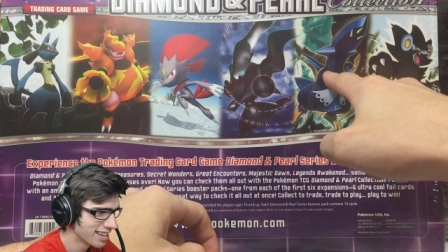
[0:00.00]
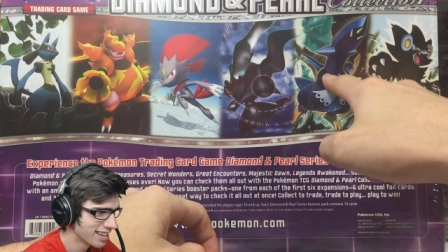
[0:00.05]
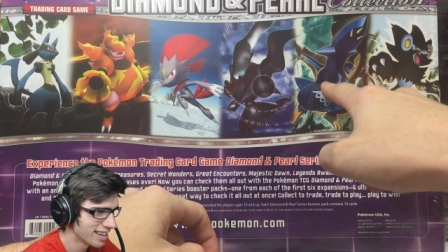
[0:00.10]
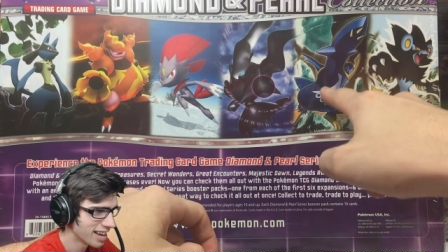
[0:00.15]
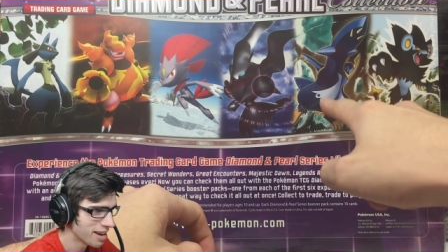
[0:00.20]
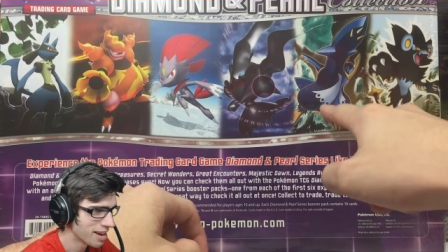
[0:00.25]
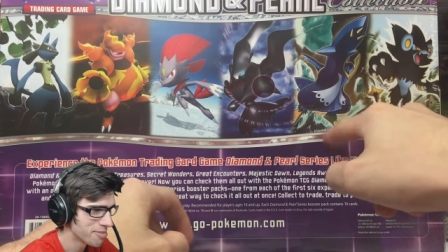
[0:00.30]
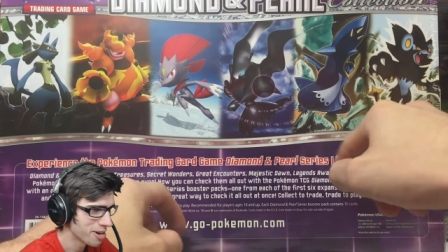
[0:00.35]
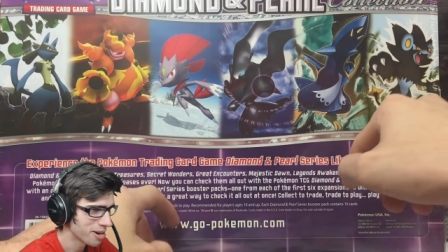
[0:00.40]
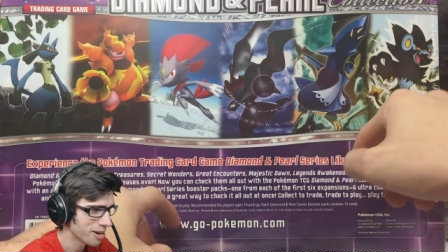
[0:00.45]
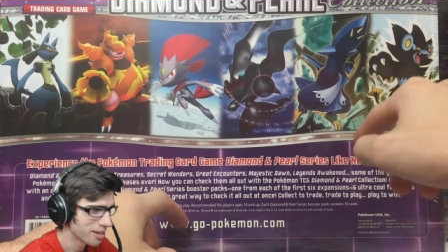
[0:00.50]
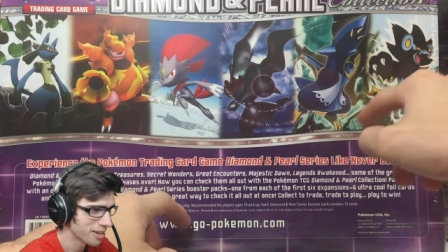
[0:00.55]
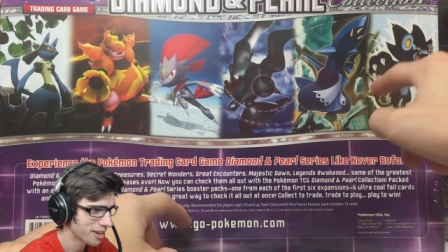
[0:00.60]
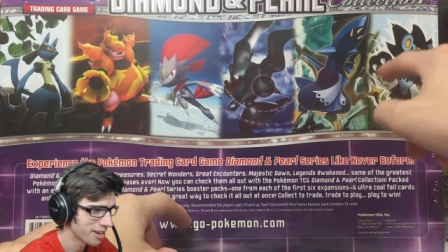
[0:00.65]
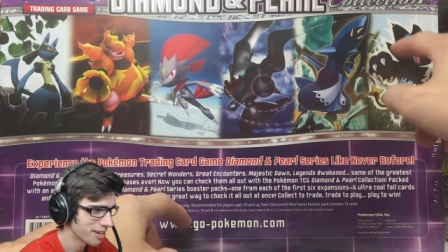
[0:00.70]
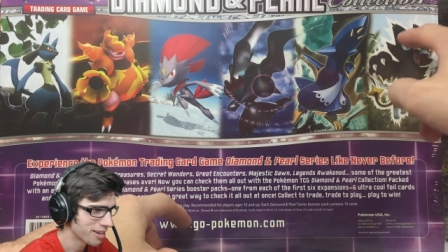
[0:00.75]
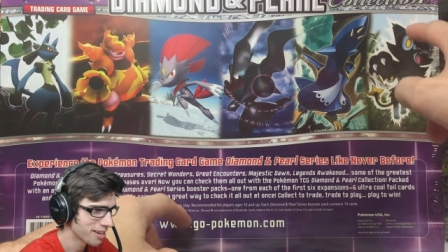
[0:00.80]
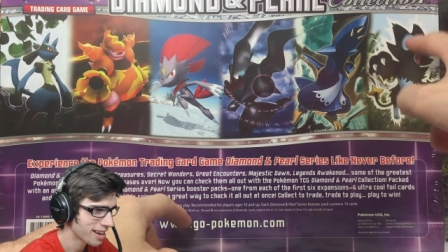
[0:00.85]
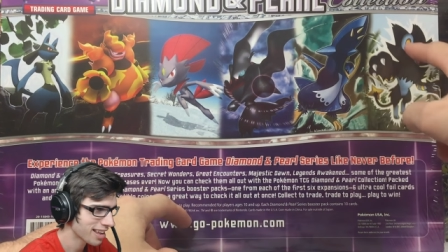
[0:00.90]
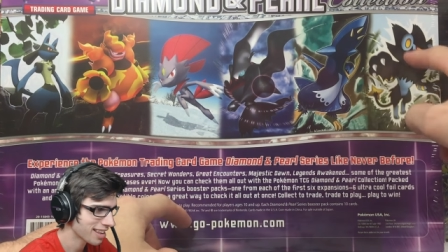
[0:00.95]

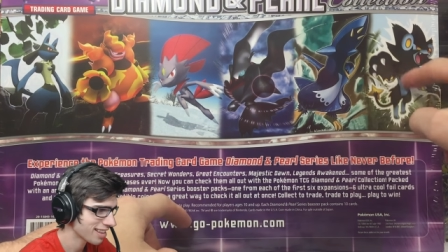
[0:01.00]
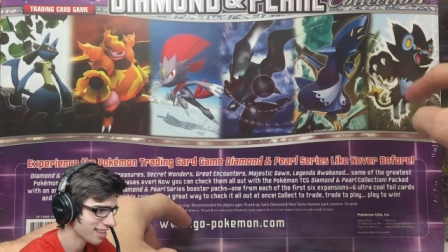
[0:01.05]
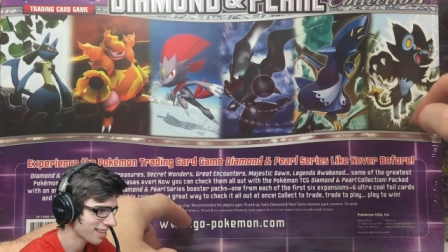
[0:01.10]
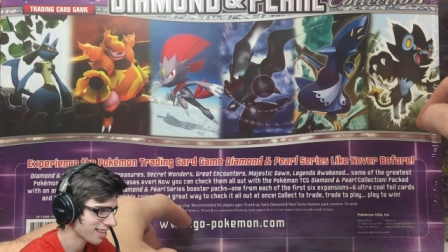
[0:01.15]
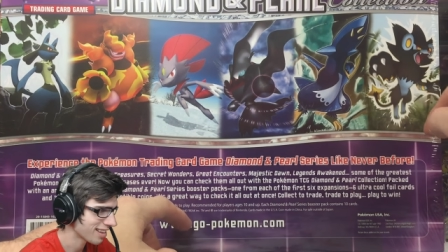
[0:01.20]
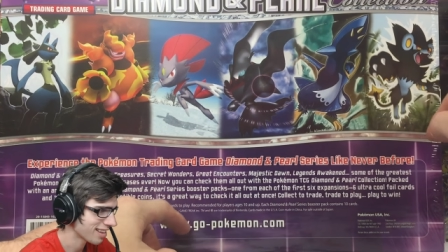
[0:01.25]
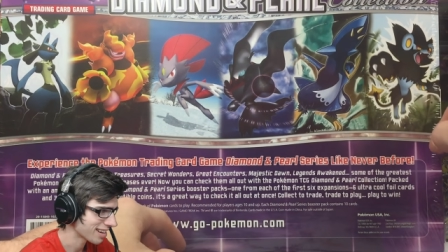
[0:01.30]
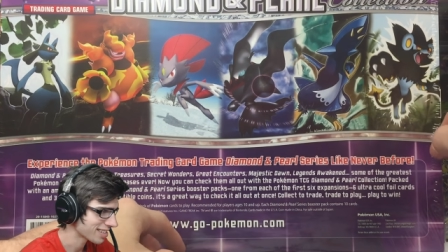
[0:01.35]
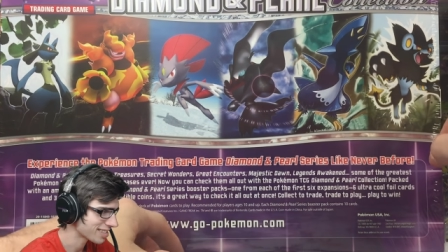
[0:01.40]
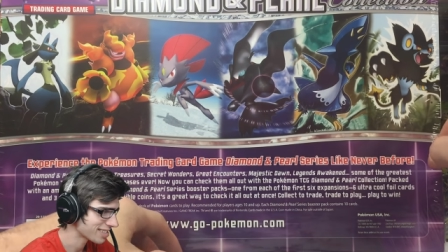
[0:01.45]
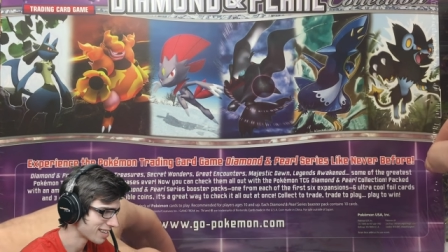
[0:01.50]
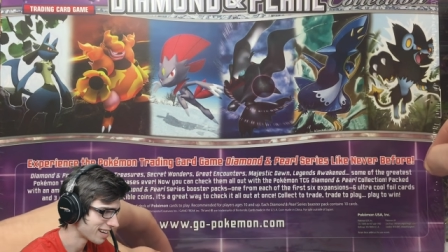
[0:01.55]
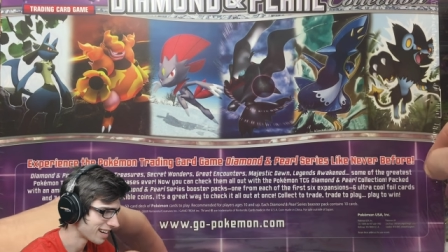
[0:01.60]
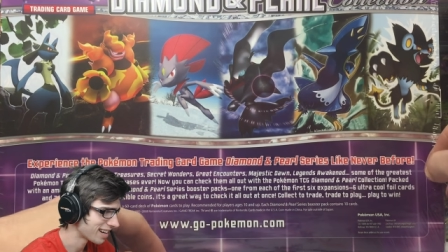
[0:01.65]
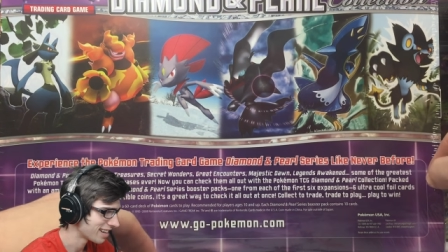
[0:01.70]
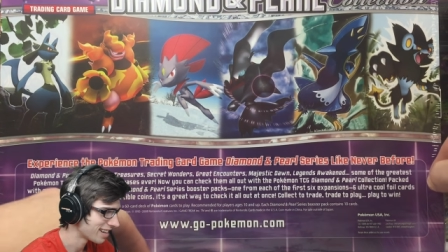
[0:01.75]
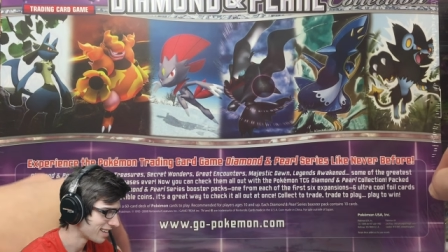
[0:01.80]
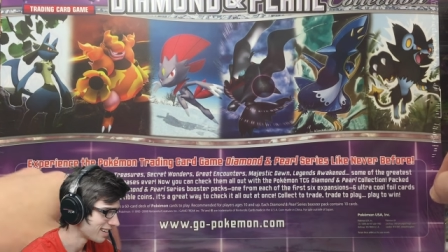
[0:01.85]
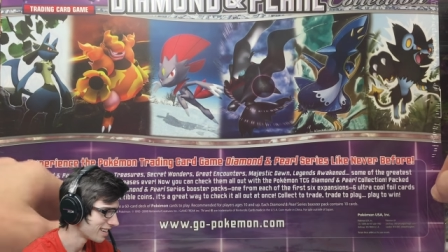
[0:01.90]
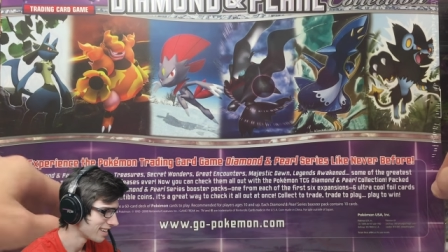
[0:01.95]
Empoleon, and
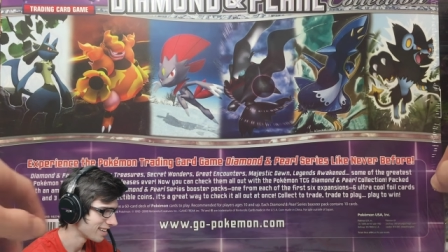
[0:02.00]
Luxray.